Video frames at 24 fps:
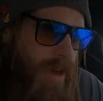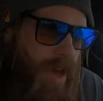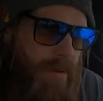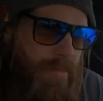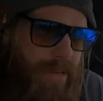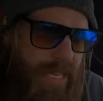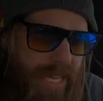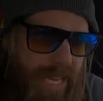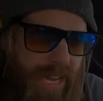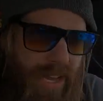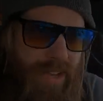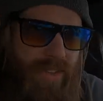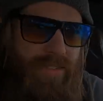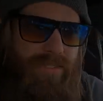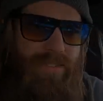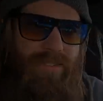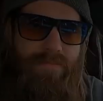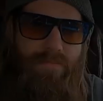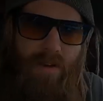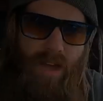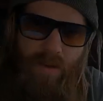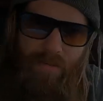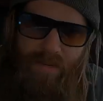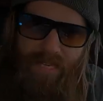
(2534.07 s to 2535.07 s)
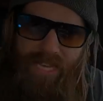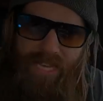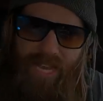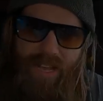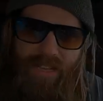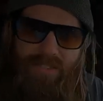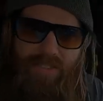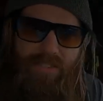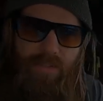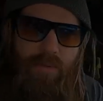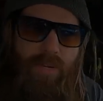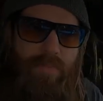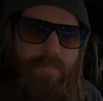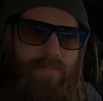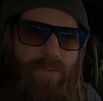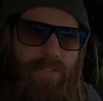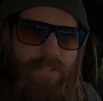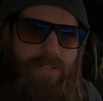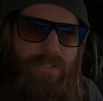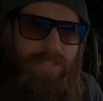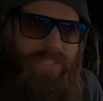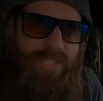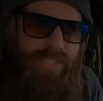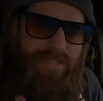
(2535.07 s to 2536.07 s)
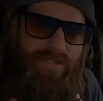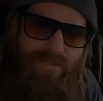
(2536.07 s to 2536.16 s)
mama cows. Mama cows are what produce